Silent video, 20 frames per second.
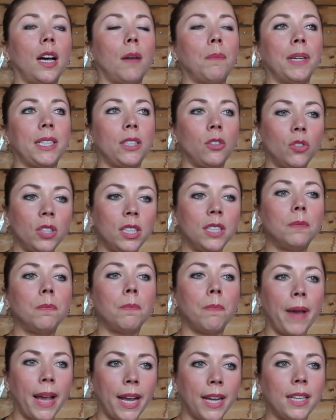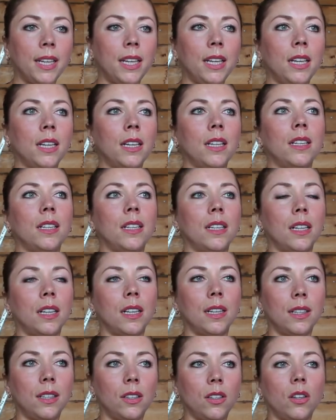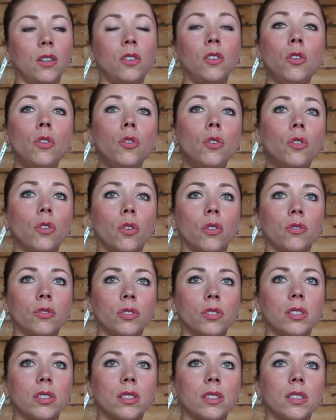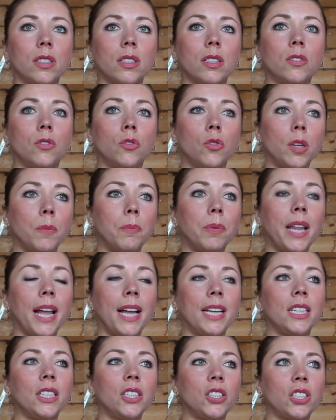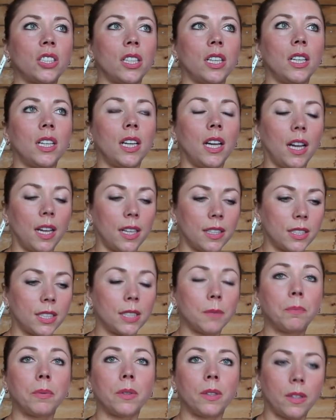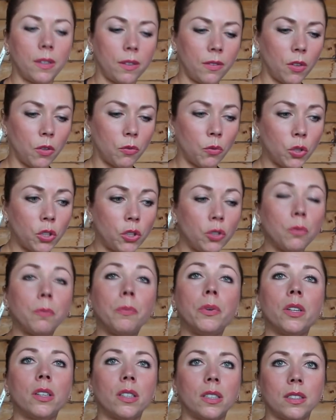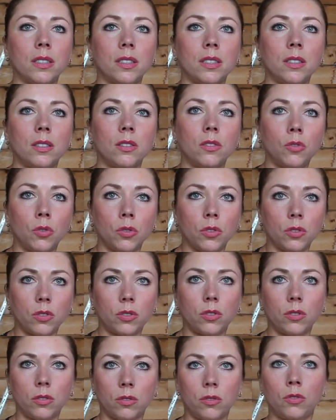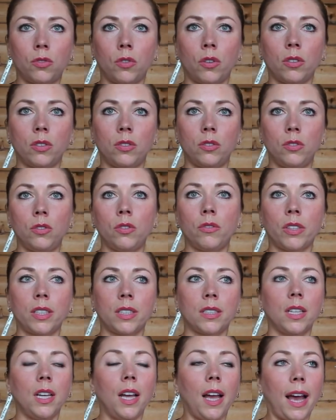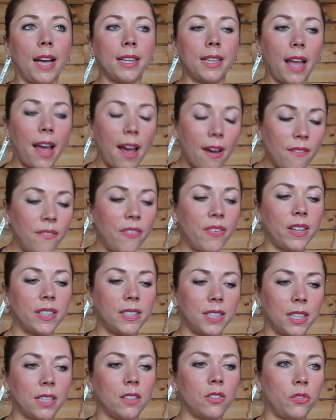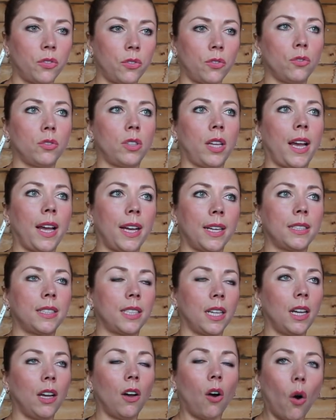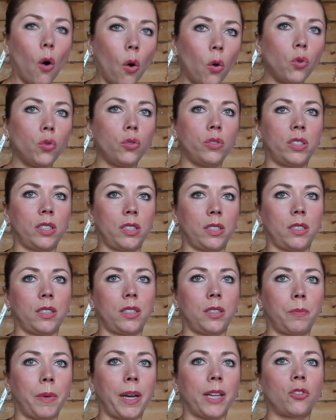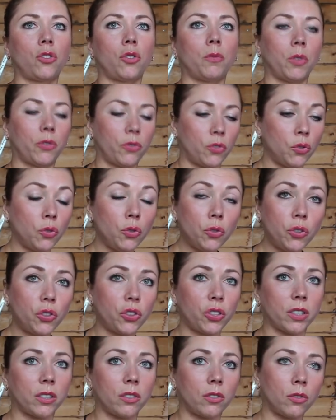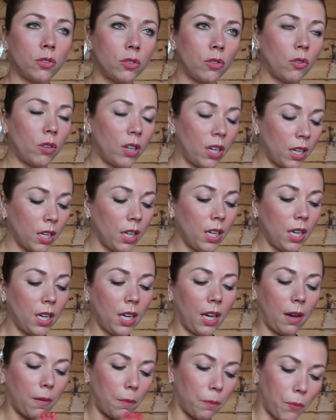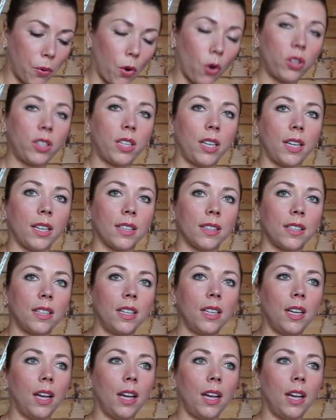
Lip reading: But you need mainly glucose to replenish what you burn during, and every single fruit has all the spectrum of nutrients, not only protein.